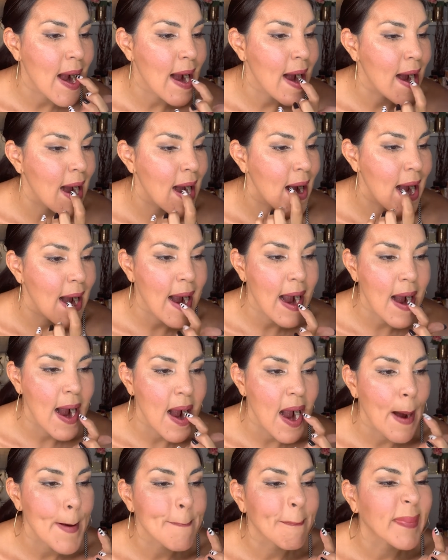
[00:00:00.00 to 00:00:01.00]
Now that the
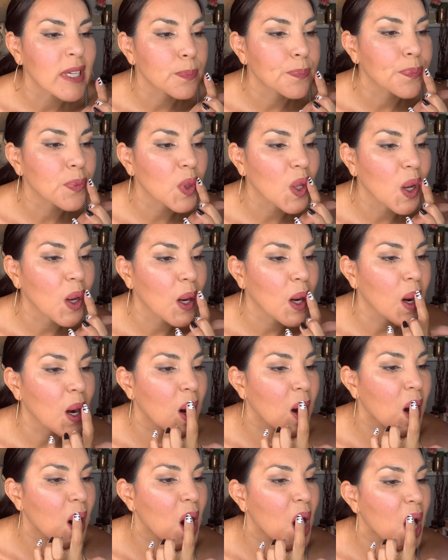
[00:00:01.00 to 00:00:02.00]
makeup look is done,
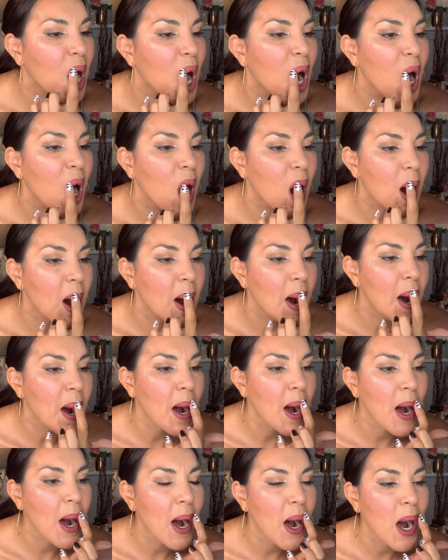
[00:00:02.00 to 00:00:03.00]
I'm so excited to
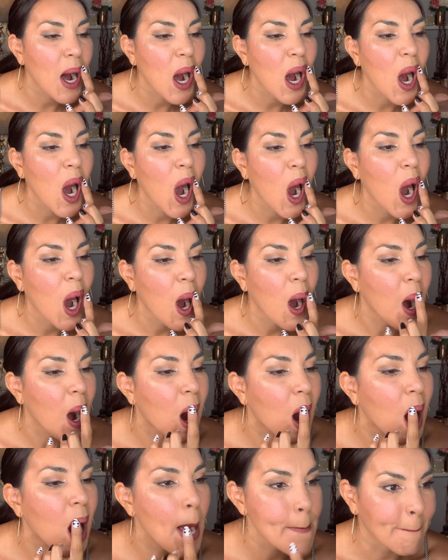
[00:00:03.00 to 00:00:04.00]
share with you the
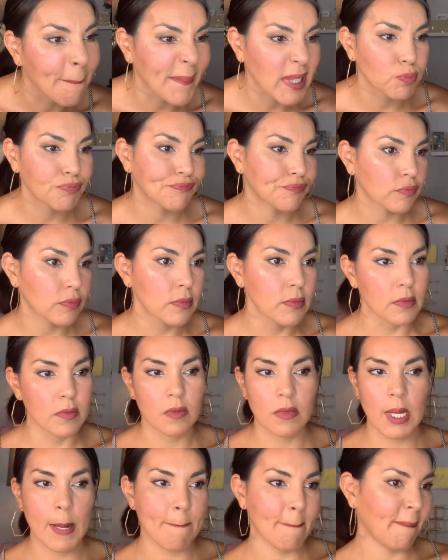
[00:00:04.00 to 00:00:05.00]
perfume that I love to wear
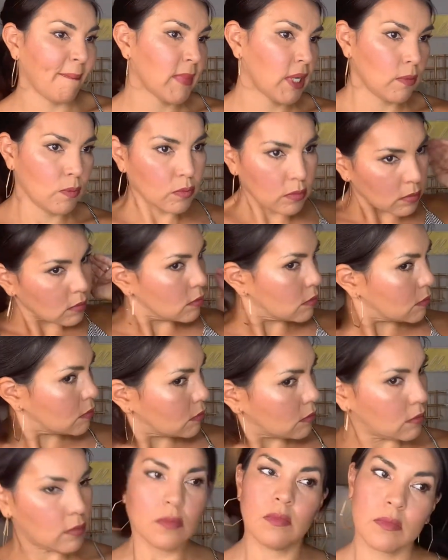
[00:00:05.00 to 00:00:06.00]
in fall and
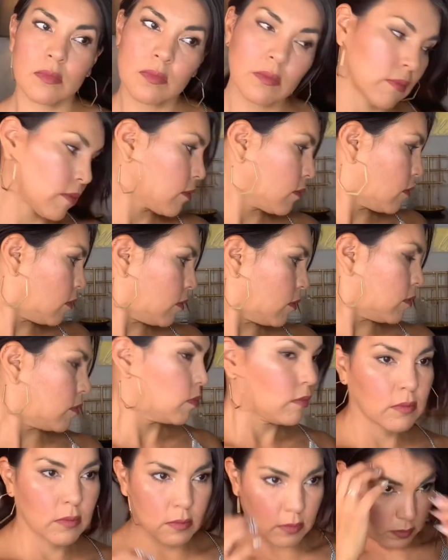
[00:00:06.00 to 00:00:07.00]
winter.
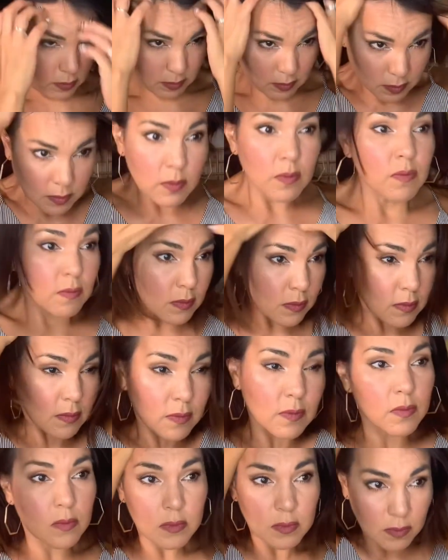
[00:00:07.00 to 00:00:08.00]
Lately, I have an
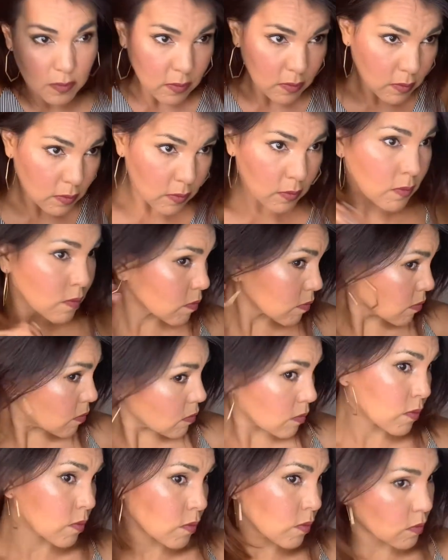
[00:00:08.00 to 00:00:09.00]
addiction and
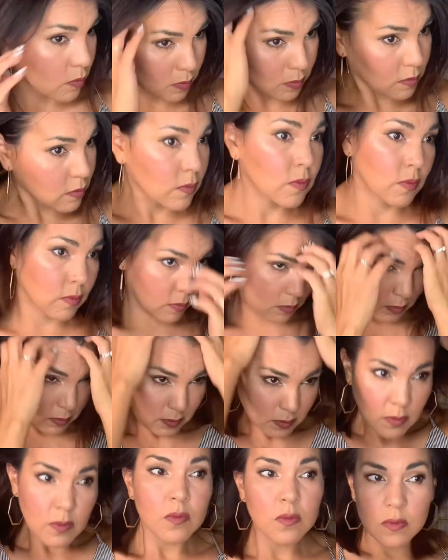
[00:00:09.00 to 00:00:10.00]
an obsession
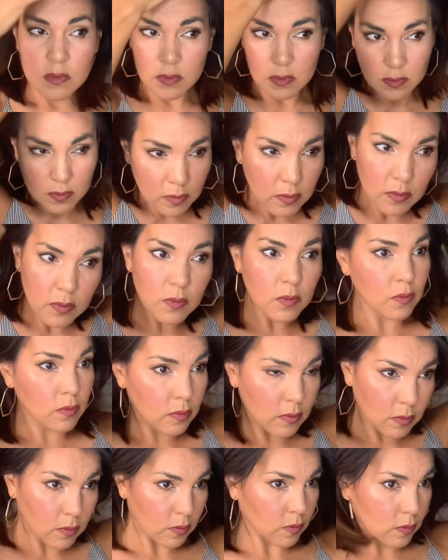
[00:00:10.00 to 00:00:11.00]
with perfumes.
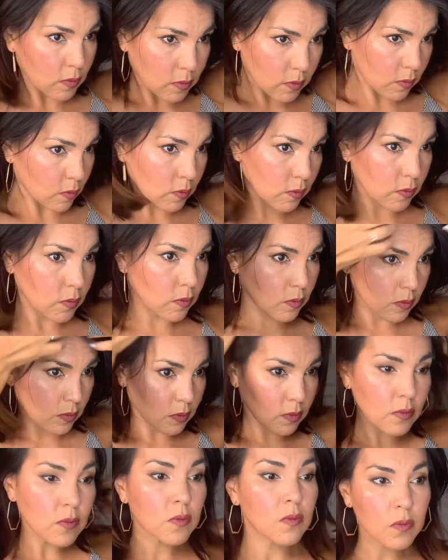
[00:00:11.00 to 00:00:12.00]
I could not
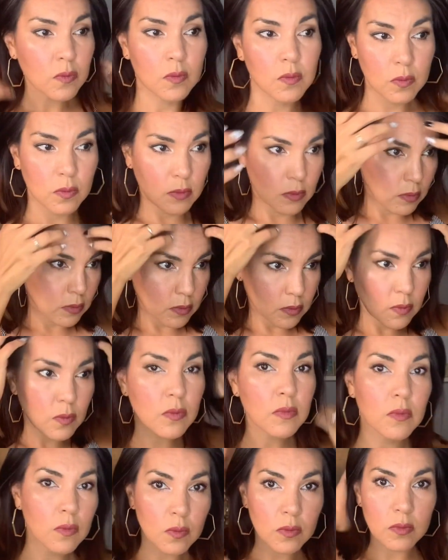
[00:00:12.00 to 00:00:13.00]
wait to use
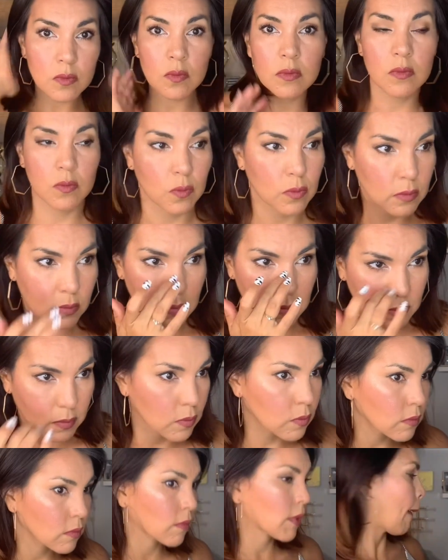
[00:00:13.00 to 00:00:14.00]
this
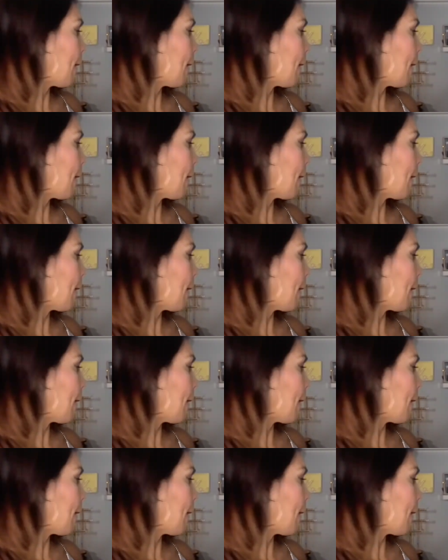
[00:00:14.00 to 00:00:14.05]
perfume.